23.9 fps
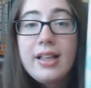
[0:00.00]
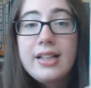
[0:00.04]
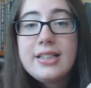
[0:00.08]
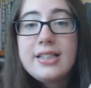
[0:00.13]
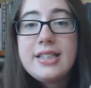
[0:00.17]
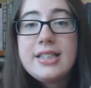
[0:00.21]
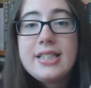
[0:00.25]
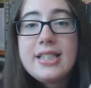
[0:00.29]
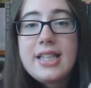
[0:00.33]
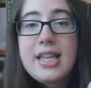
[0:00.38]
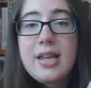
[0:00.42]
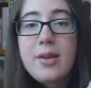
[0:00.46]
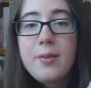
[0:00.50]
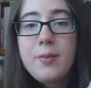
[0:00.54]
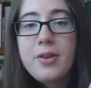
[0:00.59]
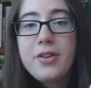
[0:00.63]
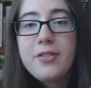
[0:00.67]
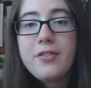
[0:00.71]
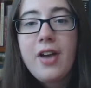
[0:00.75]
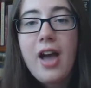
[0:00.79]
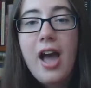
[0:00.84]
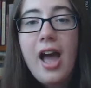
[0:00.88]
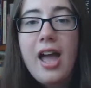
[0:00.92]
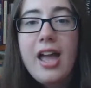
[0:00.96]
Let's see,
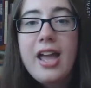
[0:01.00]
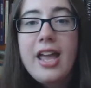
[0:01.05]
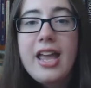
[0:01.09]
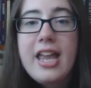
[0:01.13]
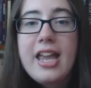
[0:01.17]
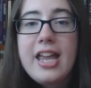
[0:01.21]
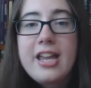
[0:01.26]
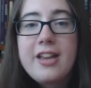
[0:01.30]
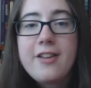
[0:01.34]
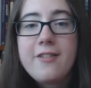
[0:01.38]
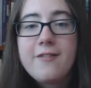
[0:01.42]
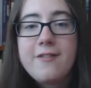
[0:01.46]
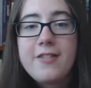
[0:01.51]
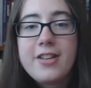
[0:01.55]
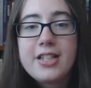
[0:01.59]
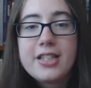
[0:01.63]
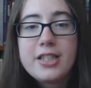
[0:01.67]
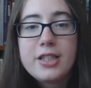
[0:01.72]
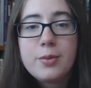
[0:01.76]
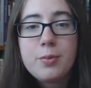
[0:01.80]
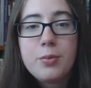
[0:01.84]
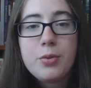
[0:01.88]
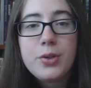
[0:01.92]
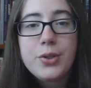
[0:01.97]
we've got
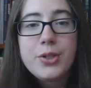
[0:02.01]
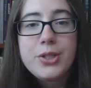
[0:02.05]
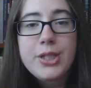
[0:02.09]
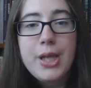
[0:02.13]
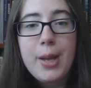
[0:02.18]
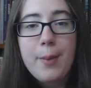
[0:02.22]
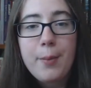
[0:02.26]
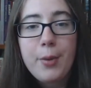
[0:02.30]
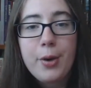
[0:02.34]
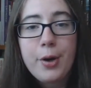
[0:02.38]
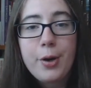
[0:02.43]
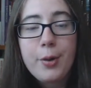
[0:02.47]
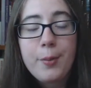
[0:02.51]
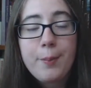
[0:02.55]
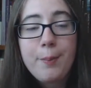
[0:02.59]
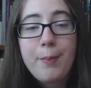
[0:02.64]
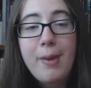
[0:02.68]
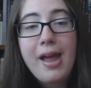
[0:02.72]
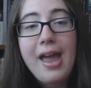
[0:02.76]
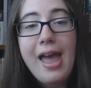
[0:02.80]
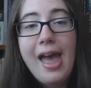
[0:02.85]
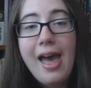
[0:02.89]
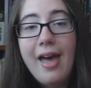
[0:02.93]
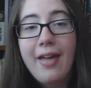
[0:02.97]
Invincible Summer
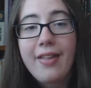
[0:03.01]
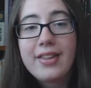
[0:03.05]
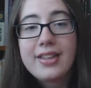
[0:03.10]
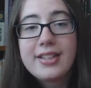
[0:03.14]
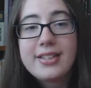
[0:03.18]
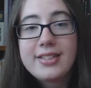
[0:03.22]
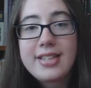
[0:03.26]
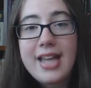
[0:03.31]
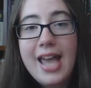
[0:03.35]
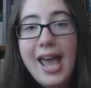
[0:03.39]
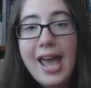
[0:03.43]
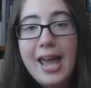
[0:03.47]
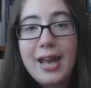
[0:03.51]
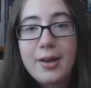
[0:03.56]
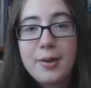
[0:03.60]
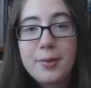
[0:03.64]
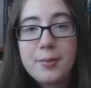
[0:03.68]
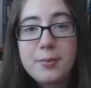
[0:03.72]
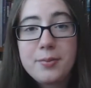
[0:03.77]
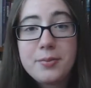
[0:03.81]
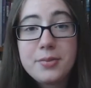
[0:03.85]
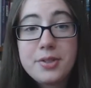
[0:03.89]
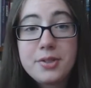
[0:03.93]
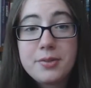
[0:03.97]
by Alice
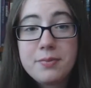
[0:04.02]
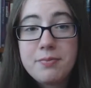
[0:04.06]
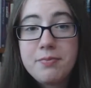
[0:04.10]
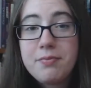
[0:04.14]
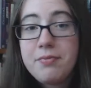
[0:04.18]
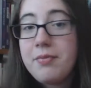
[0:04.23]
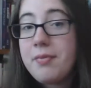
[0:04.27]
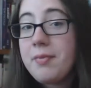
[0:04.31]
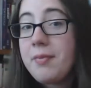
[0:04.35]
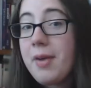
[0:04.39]
Adams.